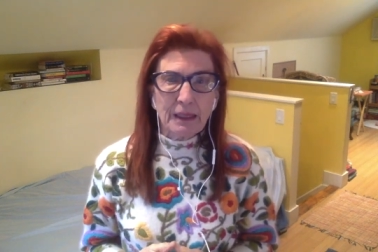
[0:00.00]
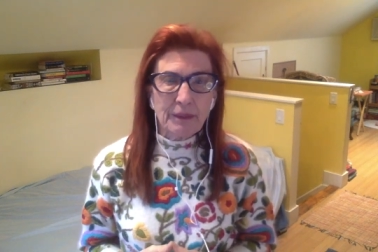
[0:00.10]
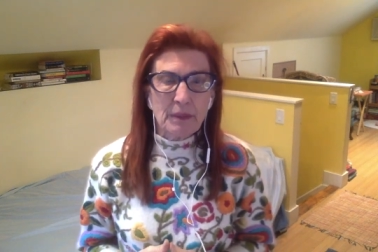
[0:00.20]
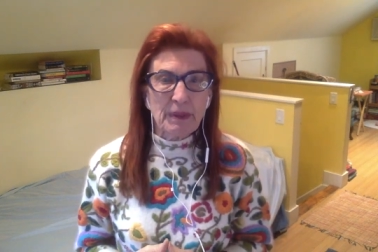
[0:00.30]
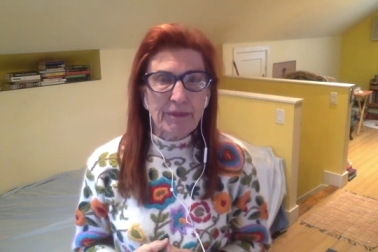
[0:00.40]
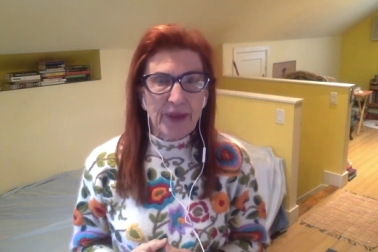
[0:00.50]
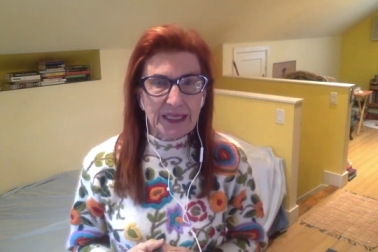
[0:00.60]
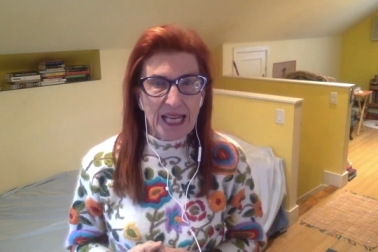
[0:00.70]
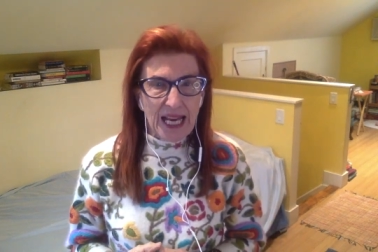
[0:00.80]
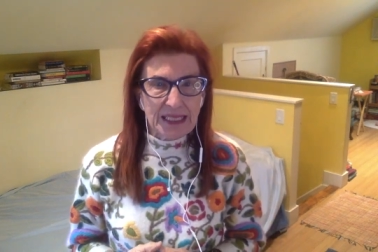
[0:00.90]
It would be
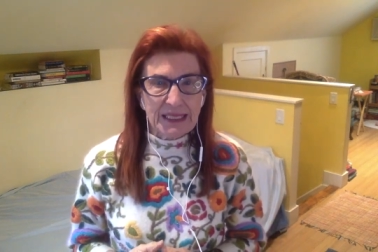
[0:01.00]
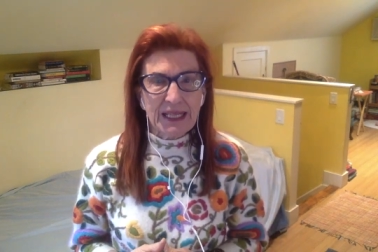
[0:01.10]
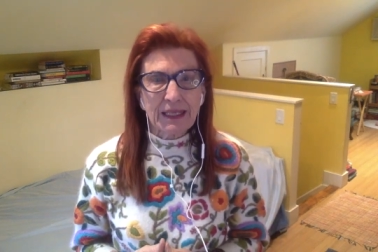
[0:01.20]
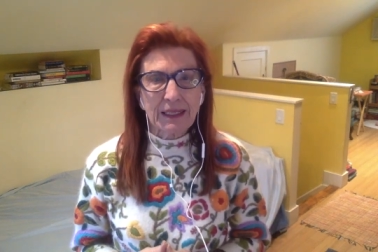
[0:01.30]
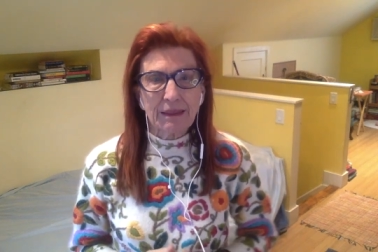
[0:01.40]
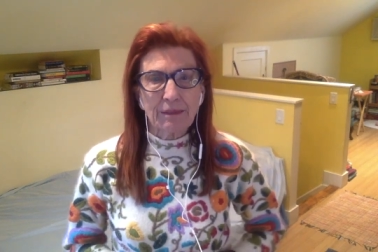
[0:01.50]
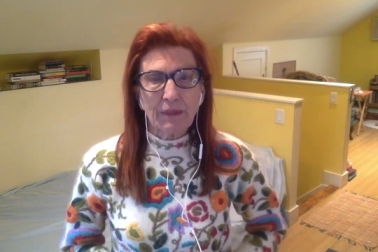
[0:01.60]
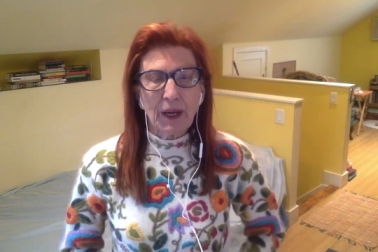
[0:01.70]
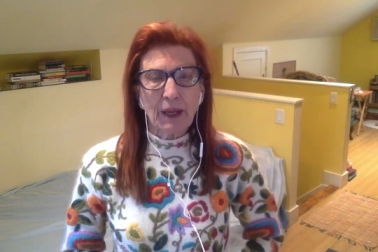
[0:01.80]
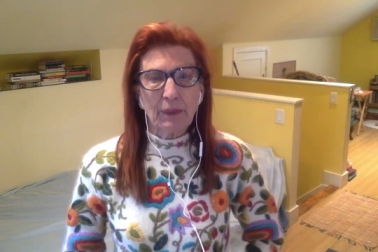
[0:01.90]
fantastic, and
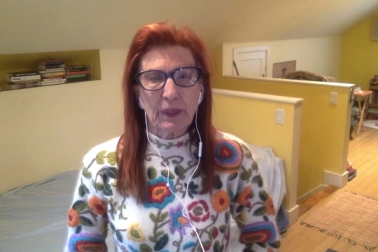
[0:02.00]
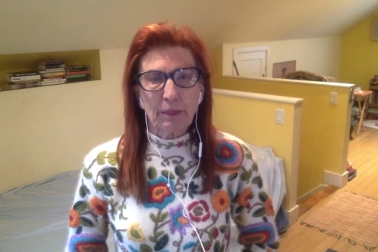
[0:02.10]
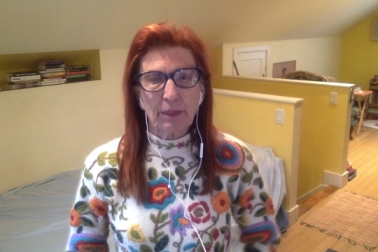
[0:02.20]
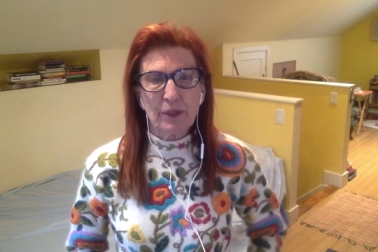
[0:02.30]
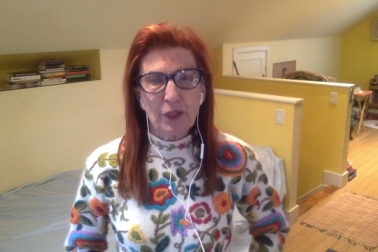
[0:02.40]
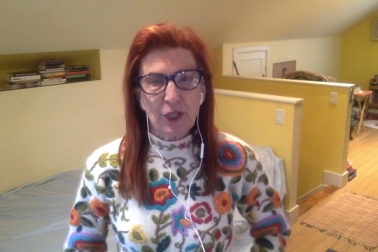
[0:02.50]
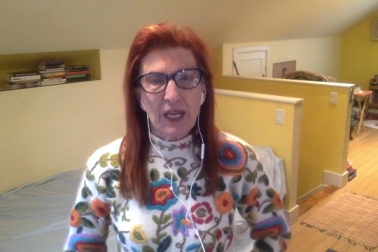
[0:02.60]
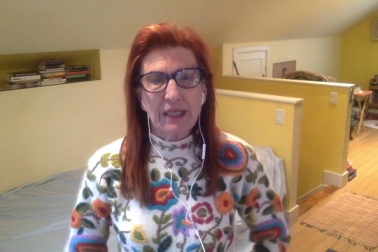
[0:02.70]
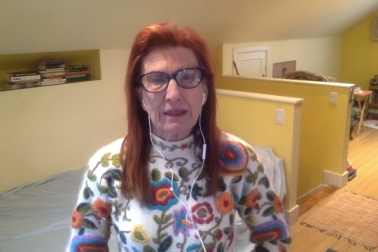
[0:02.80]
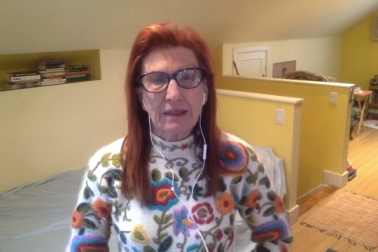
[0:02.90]
I would
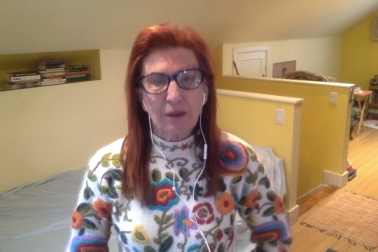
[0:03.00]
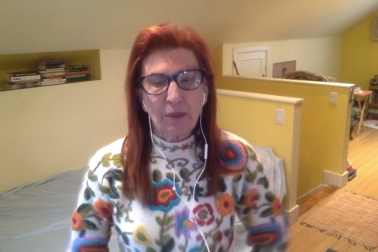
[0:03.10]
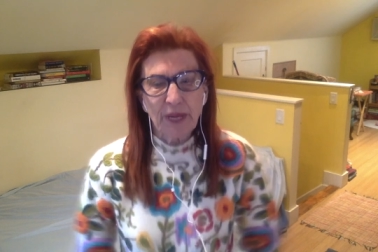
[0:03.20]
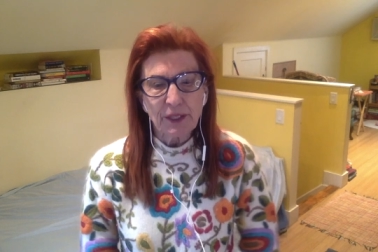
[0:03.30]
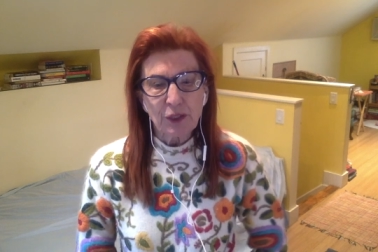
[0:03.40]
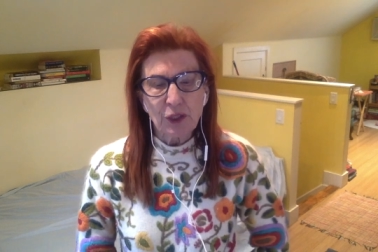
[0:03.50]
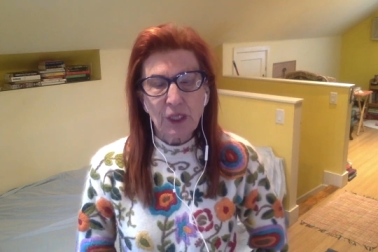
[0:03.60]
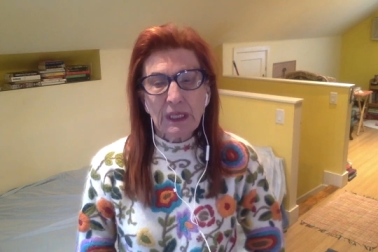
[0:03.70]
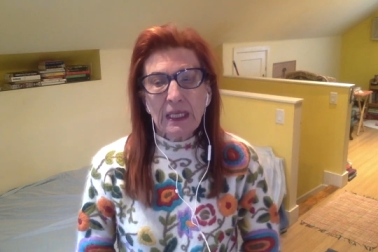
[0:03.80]
appreciate it so much.